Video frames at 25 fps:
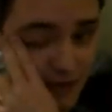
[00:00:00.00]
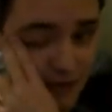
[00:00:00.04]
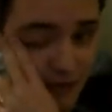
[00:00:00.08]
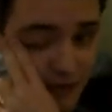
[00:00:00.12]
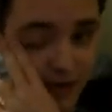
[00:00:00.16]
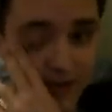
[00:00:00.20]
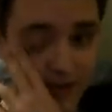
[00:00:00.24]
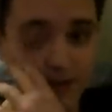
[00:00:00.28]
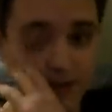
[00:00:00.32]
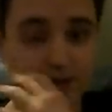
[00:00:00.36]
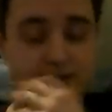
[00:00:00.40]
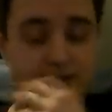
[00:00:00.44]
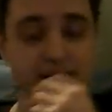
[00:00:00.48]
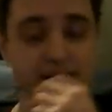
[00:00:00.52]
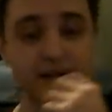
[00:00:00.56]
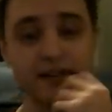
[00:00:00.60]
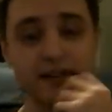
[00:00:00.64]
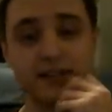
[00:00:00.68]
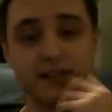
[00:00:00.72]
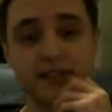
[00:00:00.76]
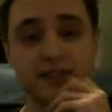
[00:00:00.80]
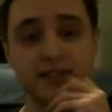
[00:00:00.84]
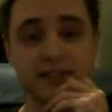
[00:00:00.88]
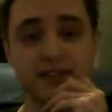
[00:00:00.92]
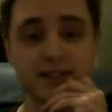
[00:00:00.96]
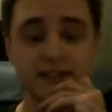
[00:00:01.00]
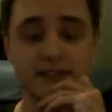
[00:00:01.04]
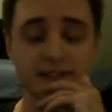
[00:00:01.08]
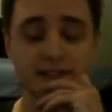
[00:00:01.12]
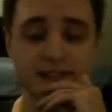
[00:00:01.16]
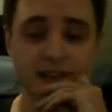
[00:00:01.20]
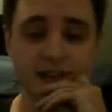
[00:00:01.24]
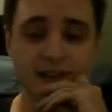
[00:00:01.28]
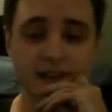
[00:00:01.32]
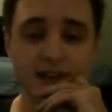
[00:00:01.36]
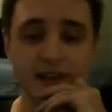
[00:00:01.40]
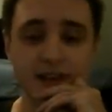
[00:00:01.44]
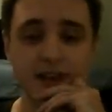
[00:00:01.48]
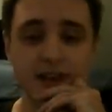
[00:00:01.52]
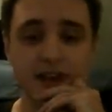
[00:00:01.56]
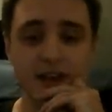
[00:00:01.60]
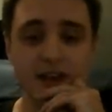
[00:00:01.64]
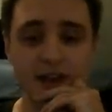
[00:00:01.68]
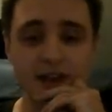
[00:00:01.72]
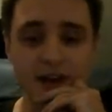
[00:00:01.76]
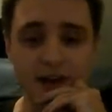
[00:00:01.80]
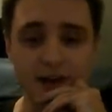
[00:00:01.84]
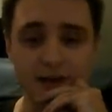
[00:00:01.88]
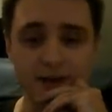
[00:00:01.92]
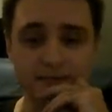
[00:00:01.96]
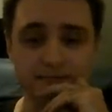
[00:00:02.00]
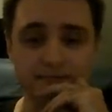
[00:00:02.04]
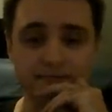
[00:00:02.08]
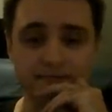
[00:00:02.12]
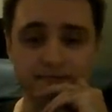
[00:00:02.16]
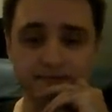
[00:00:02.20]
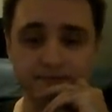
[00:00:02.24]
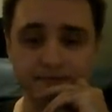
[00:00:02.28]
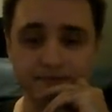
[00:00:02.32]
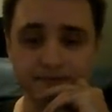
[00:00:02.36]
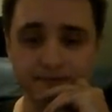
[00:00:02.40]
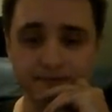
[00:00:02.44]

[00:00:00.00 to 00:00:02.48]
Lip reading: great scientists. And